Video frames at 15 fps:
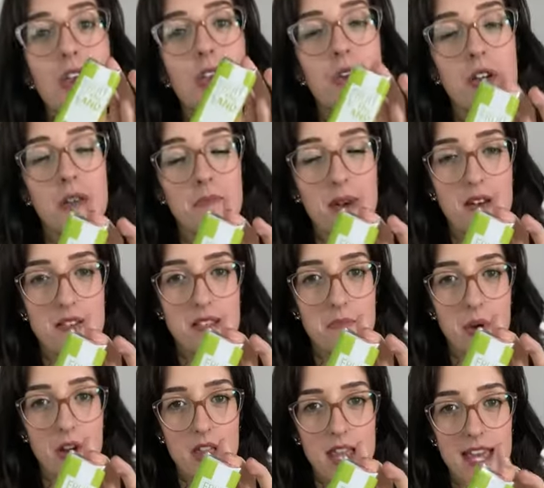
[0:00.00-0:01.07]
You can melt a
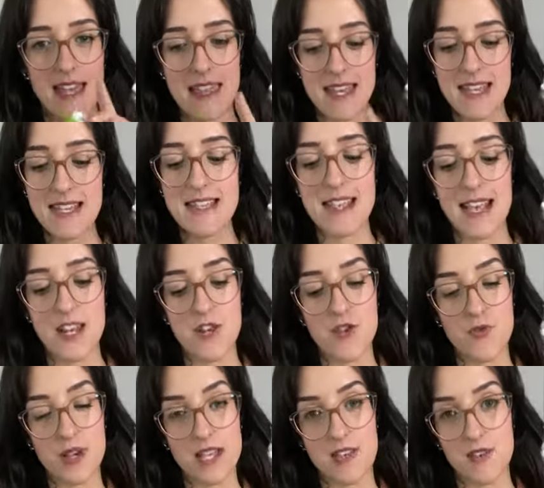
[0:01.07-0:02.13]
bar like this and
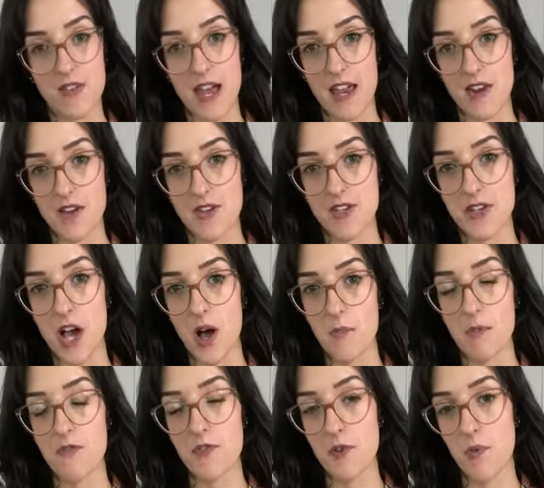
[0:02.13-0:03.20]
drizzle that on
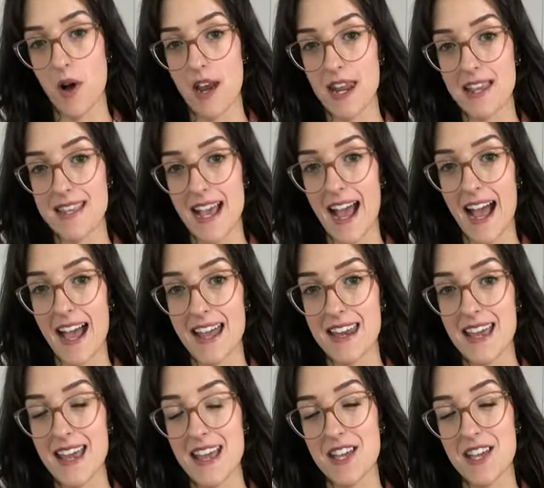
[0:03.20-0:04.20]
top if you wanted to add